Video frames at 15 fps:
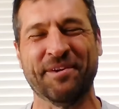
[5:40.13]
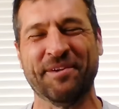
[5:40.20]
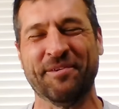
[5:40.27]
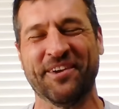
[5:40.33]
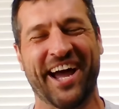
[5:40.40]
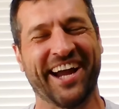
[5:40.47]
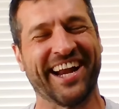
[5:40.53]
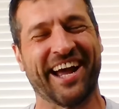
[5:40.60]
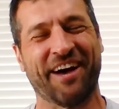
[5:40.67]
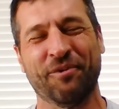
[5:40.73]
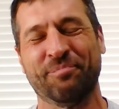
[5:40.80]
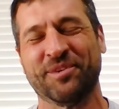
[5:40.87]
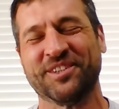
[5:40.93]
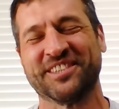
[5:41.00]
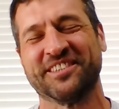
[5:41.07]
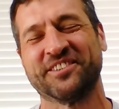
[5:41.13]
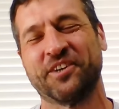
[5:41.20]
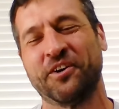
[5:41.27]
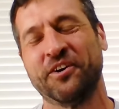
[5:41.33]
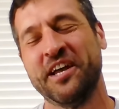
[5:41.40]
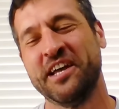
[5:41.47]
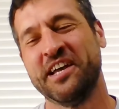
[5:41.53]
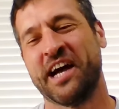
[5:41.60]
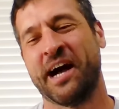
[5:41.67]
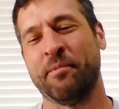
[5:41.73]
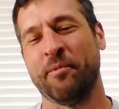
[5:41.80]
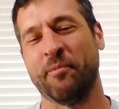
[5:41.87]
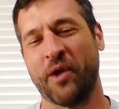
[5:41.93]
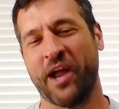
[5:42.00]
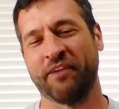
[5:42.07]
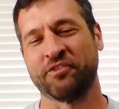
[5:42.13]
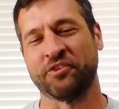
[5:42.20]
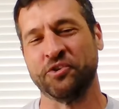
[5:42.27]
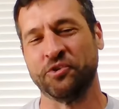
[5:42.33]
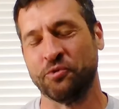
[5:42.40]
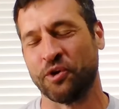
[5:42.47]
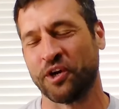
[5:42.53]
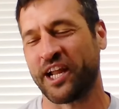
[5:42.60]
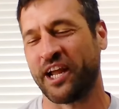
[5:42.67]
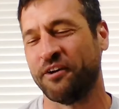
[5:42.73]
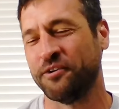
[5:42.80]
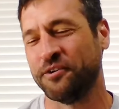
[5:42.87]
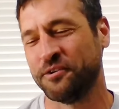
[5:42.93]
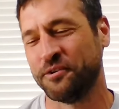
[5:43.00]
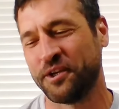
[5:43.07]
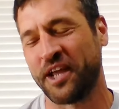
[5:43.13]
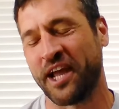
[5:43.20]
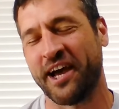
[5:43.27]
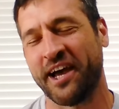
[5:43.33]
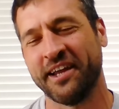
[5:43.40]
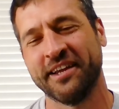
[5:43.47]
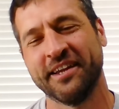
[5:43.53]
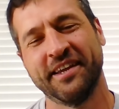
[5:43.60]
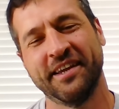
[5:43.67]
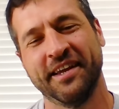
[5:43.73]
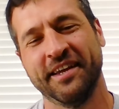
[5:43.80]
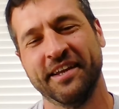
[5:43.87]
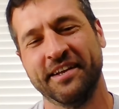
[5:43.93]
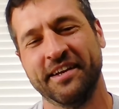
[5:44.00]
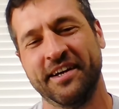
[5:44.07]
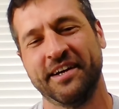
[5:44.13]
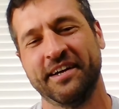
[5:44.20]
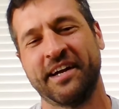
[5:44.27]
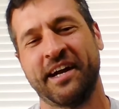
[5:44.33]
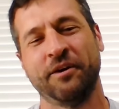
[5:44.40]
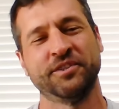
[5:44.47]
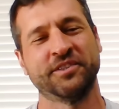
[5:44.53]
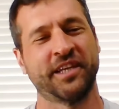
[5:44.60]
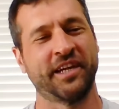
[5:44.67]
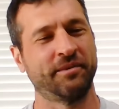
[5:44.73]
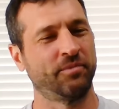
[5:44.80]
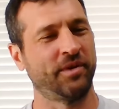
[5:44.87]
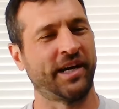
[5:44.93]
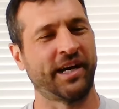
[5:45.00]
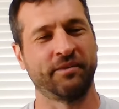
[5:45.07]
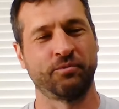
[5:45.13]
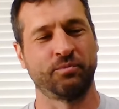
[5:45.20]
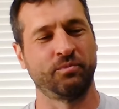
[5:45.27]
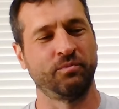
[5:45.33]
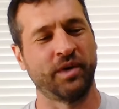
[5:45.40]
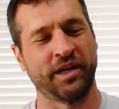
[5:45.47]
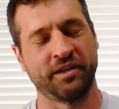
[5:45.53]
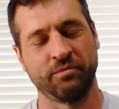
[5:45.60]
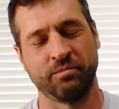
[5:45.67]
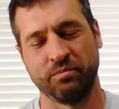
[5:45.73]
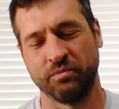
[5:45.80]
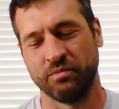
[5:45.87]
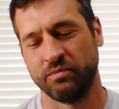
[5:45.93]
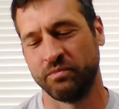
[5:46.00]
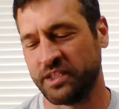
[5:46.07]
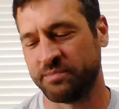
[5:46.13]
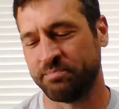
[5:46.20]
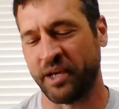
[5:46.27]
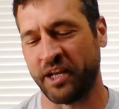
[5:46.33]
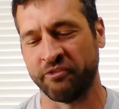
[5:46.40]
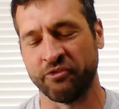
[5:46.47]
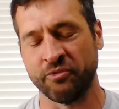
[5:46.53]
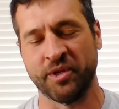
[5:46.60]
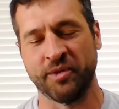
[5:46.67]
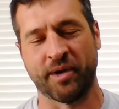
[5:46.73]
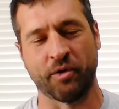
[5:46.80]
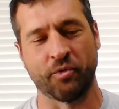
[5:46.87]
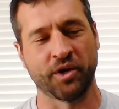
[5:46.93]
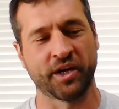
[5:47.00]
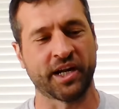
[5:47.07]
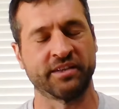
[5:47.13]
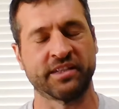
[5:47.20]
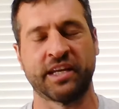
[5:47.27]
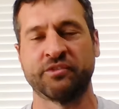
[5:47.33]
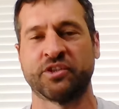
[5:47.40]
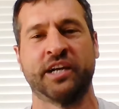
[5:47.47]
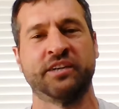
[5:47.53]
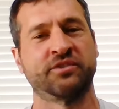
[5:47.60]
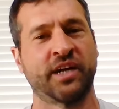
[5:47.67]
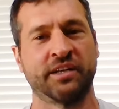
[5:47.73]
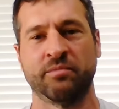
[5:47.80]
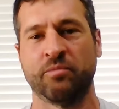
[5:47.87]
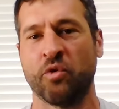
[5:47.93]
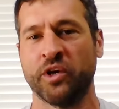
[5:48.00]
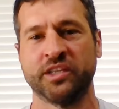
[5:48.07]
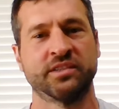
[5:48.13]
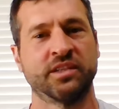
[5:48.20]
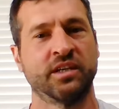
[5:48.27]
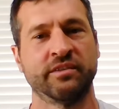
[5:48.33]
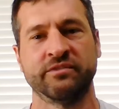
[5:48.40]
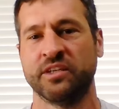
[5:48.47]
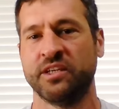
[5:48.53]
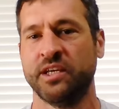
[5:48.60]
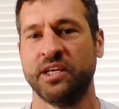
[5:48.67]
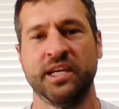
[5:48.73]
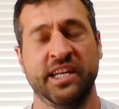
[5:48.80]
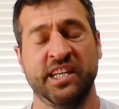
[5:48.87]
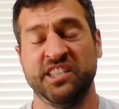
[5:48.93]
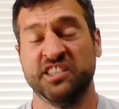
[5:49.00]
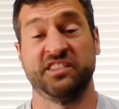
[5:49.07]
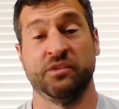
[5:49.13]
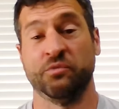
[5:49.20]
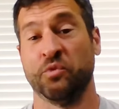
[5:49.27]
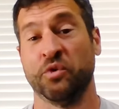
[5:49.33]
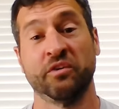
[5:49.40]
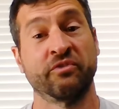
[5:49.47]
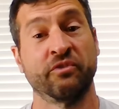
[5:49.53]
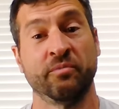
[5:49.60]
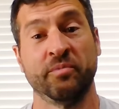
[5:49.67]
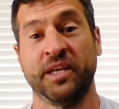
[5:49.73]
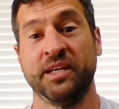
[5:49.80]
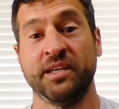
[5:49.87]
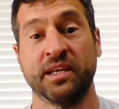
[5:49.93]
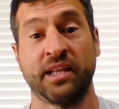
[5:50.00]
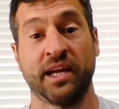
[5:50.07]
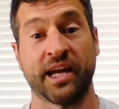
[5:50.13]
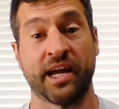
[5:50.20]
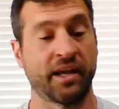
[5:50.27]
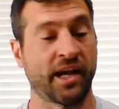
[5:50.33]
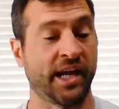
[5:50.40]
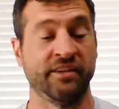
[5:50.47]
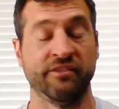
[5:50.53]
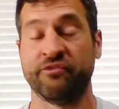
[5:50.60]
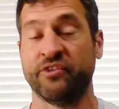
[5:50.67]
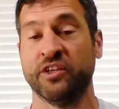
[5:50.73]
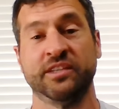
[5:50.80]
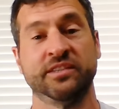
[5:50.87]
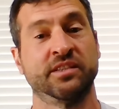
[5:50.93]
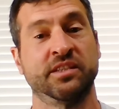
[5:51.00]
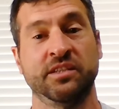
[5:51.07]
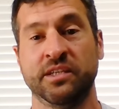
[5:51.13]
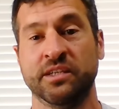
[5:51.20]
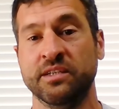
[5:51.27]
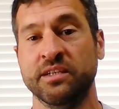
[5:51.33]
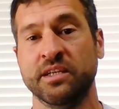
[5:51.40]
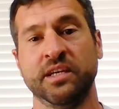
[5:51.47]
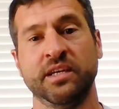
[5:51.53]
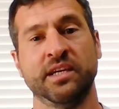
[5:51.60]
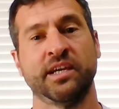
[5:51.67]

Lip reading: I'm a night owl person, so I'm an afternoon workout guy, and I always say I'd it's better for me, my workouts. I tried the morning stuff. It just didn't work for me. Like, I didn't feel as good.